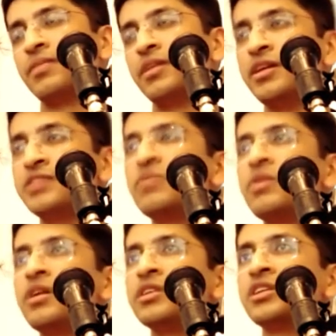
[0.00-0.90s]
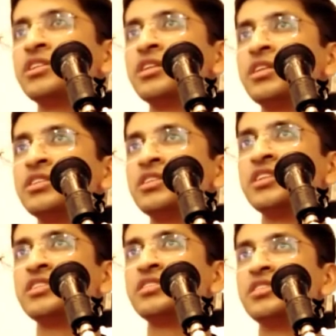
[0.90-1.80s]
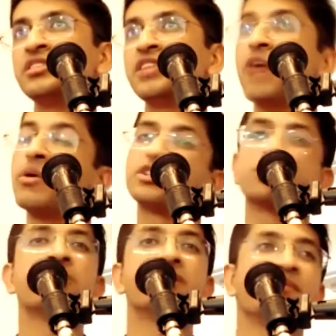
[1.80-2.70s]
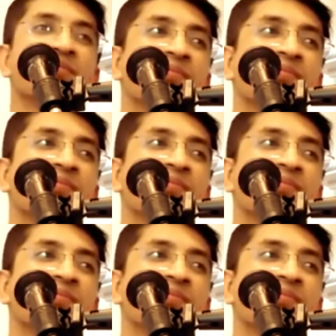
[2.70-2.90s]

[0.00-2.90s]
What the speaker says: The reason we are discussing this is our story.